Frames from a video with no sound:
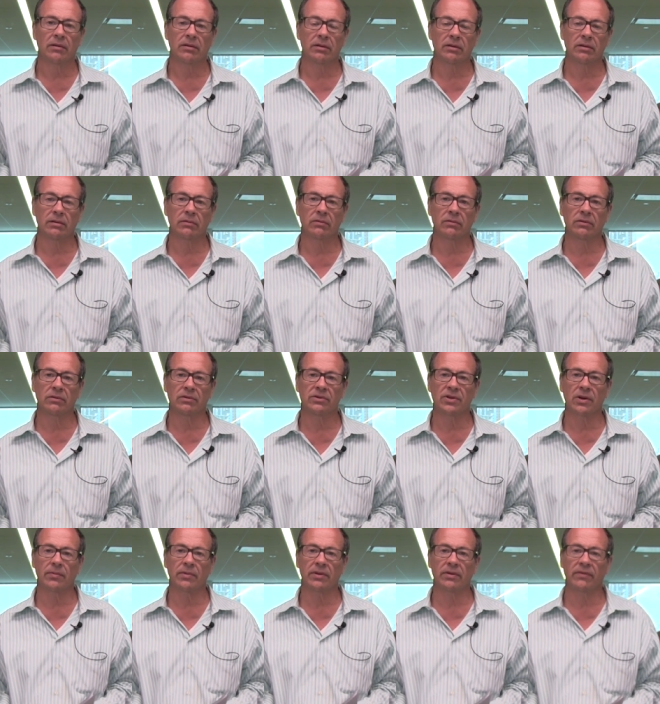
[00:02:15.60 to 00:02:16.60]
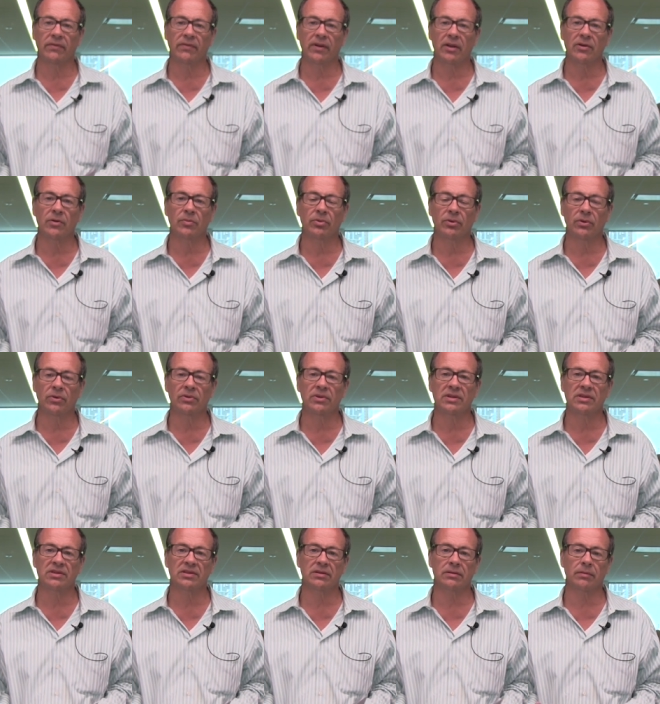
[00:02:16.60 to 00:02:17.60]
the German 10-year Bund
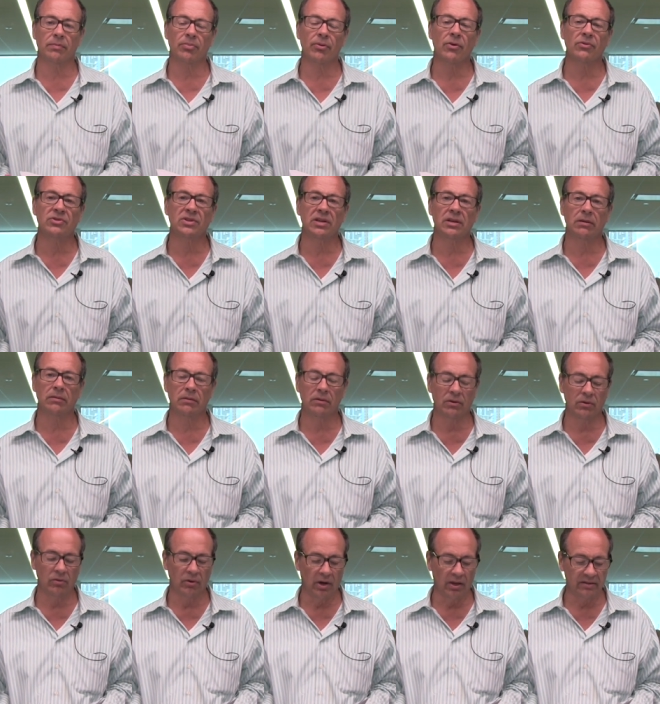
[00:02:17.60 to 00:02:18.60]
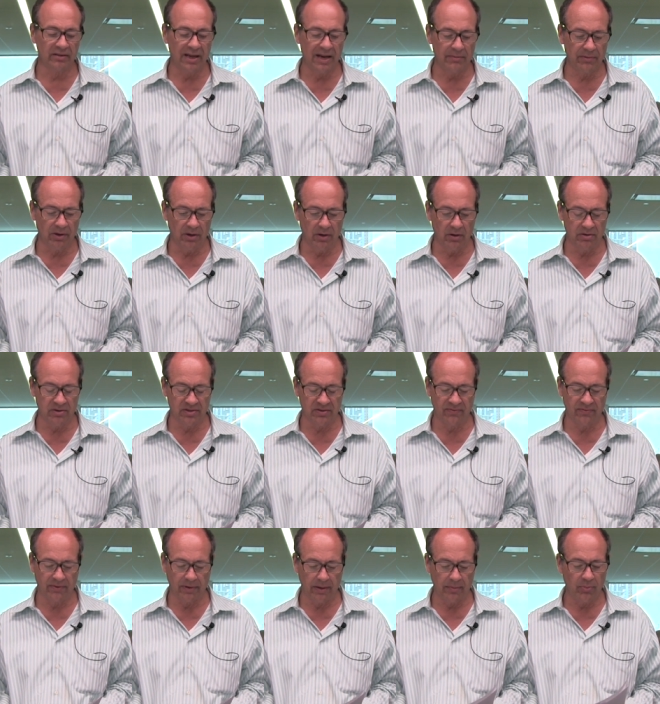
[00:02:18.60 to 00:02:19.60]
is approaching new all-time lows
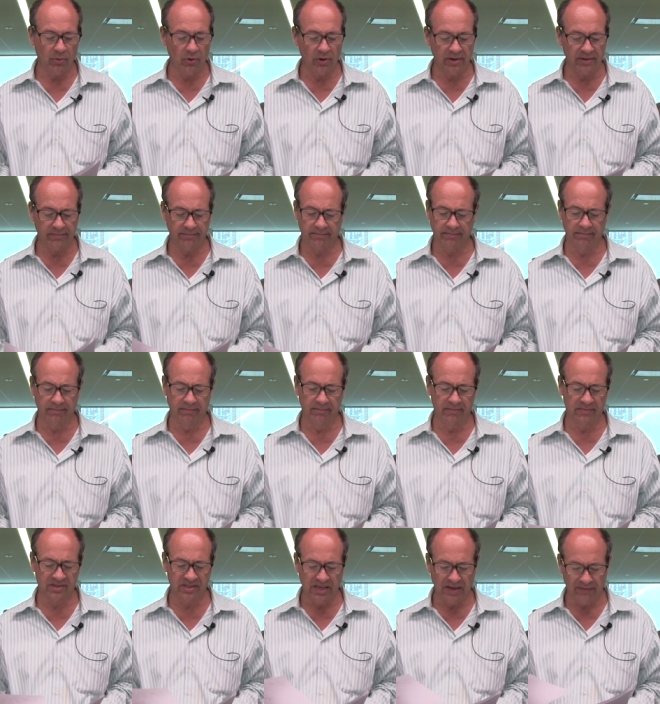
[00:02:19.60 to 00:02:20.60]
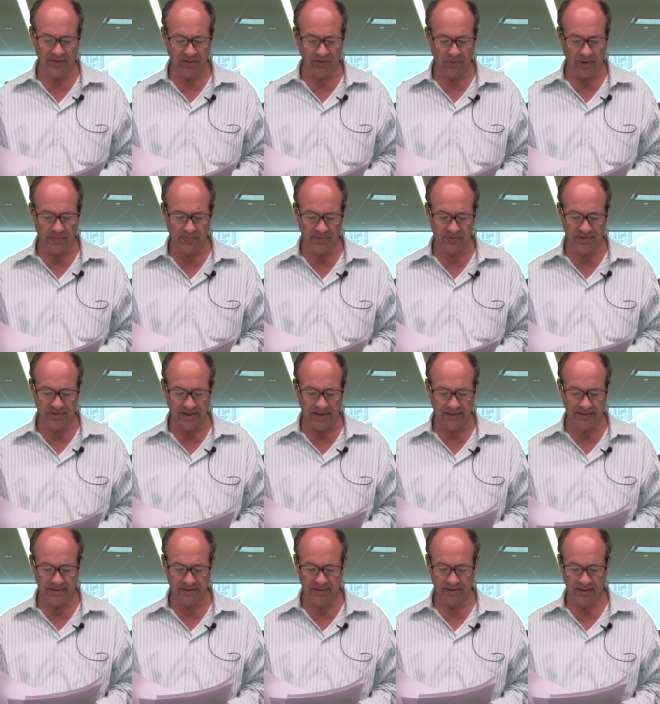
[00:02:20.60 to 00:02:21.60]
of like
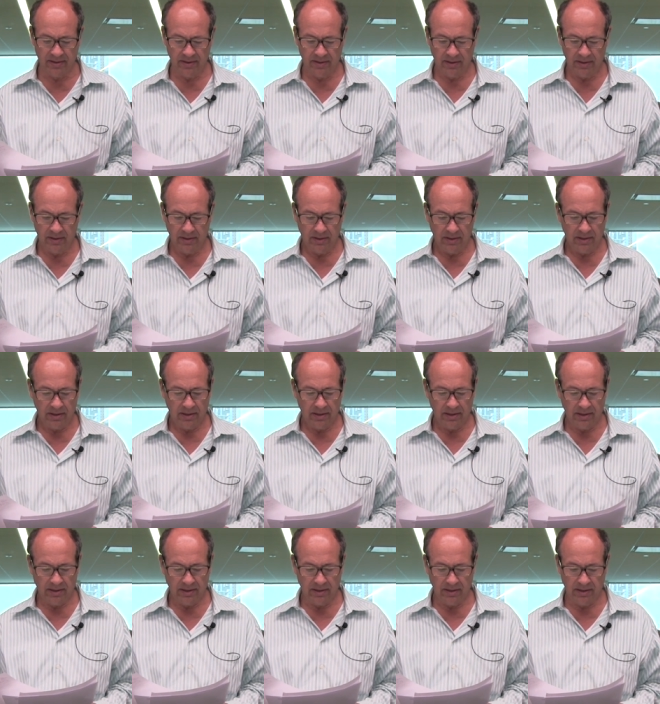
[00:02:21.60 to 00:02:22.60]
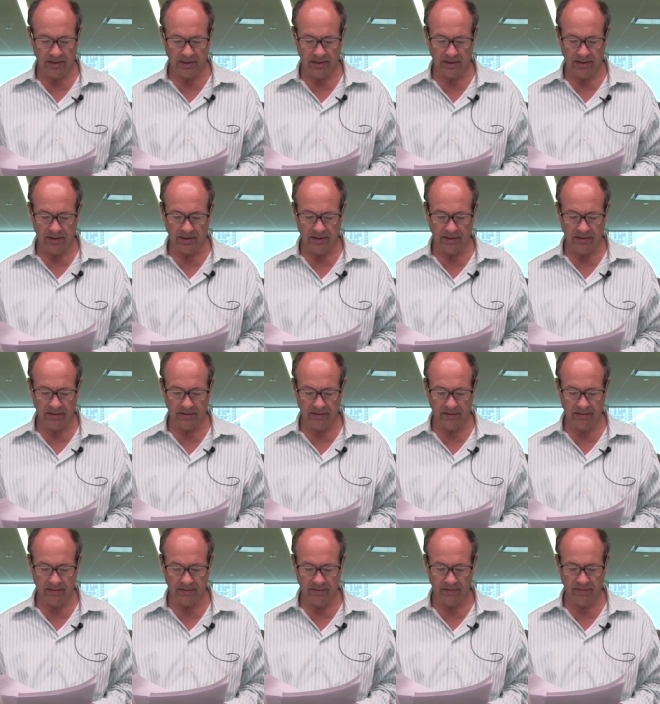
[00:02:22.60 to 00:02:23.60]
0.73%.
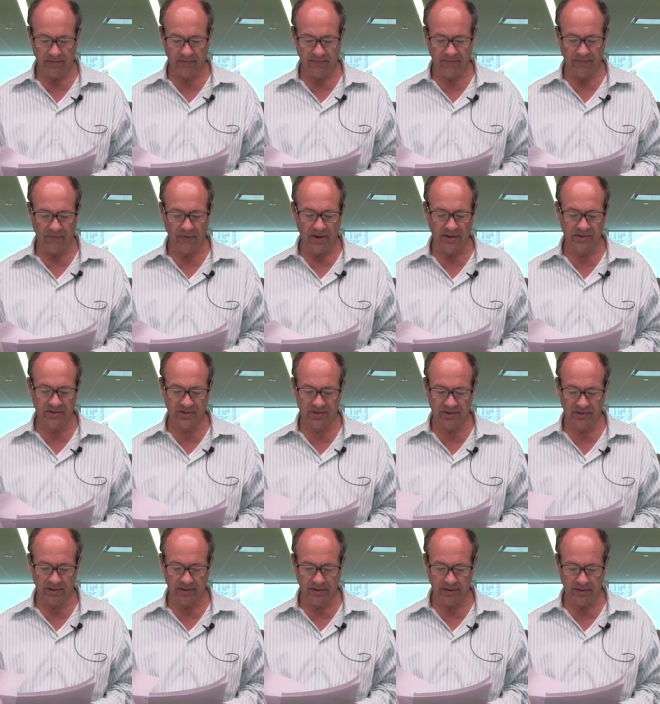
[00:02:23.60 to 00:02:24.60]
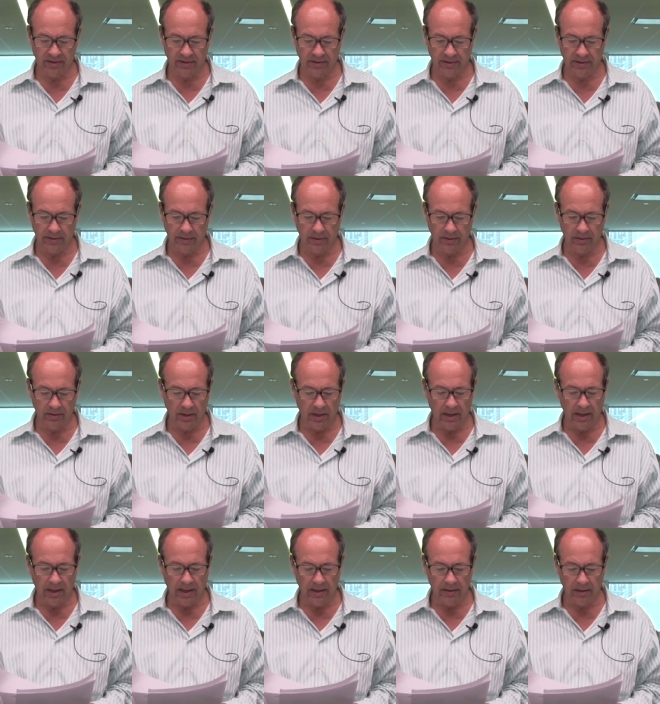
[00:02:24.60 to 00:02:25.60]
Uh, French, uh, no,
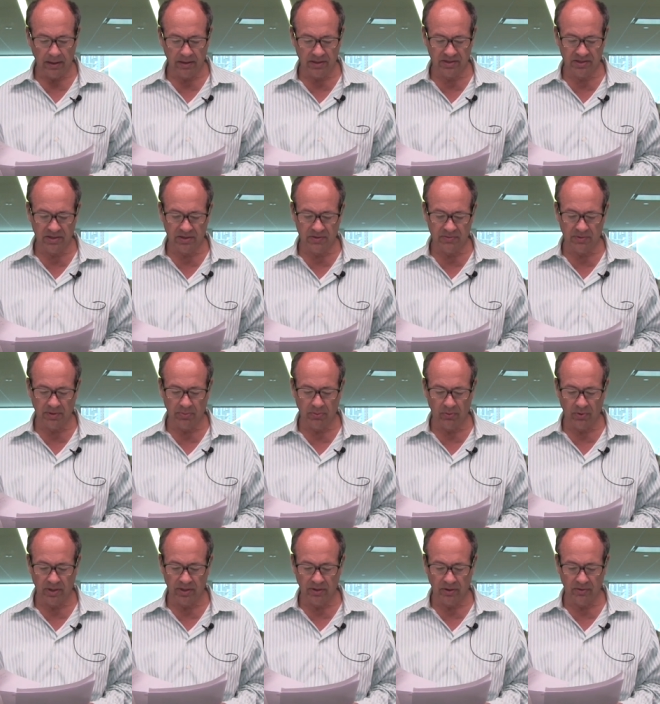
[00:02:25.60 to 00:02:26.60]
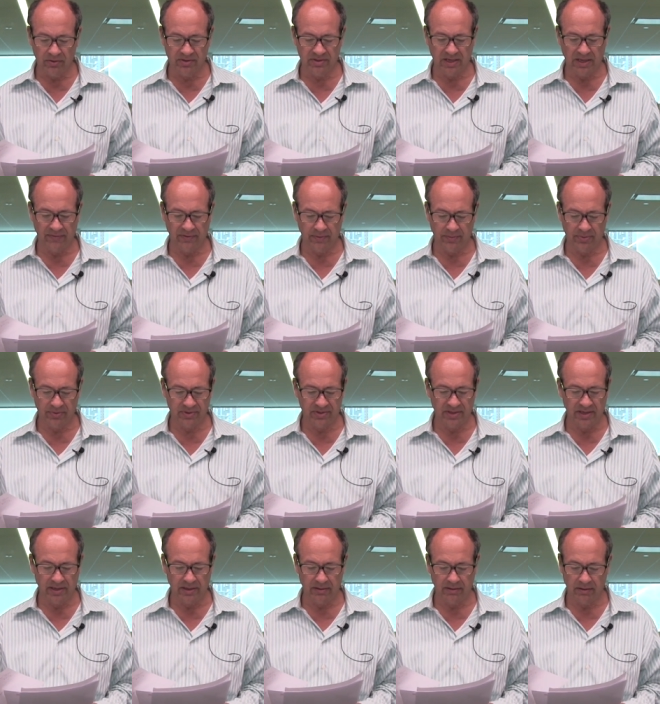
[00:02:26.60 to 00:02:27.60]
I, excuse me,
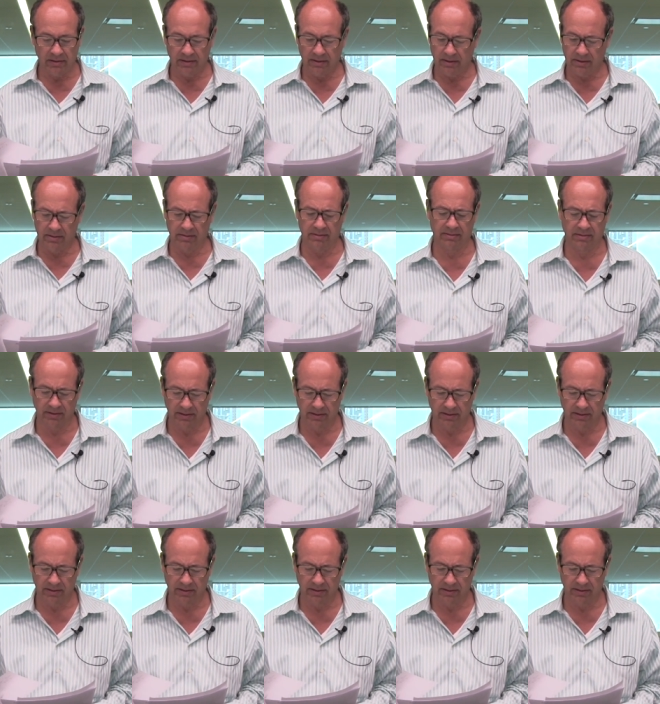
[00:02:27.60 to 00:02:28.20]
0.07%. Uh,